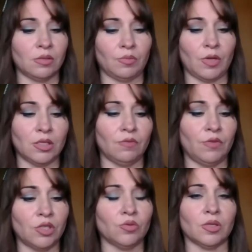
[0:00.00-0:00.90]

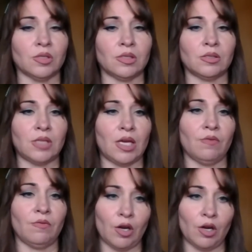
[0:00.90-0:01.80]
individuals take
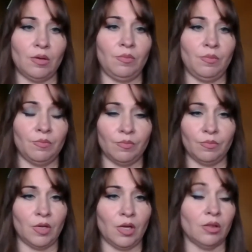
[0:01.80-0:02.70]

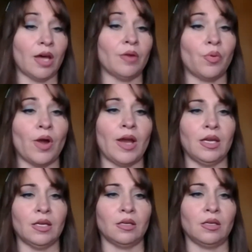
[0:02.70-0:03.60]
a lot of pride
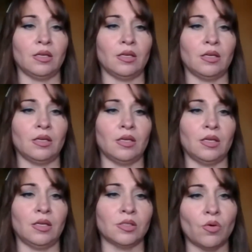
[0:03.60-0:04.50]
in, is
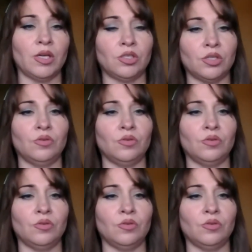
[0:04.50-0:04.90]
going to